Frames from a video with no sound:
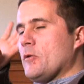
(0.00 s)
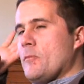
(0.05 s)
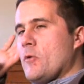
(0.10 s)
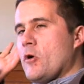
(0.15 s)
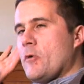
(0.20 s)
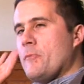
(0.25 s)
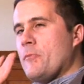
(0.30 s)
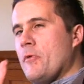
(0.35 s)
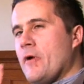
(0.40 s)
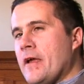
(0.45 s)

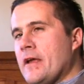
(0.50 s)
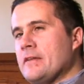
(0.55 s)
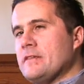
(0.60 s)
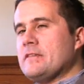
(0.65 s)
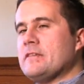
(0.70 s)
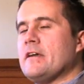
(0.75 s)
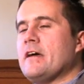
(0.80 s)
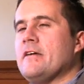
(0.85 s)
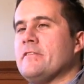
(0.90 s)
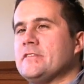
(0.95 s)
more
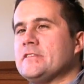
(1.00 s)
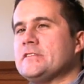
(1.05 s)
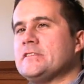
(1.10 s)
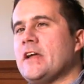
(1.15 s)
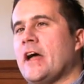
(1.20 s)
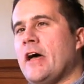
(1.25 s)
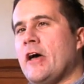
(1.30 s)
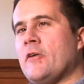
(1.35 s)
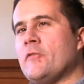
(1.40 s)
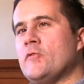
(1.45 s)
bright of a
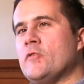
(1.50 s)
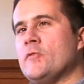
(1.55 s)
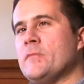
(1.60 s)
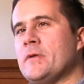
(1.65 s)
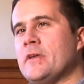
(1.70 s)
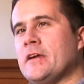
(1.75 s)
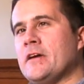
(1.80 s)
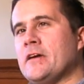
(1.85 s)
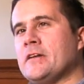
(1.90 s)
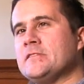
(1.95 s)
style room
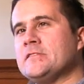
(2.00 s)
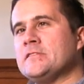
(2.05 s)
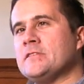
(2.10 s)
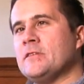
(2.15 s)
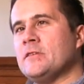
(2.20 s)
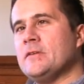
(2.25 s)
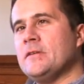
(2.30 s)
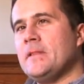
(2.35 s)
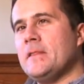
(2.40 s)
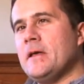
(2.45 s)
here.
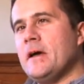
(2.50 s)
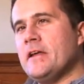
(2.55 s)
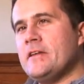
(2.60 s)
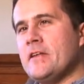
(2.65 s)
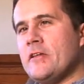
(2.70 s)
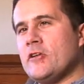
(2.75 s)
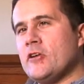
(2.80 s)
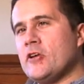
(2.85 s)
So another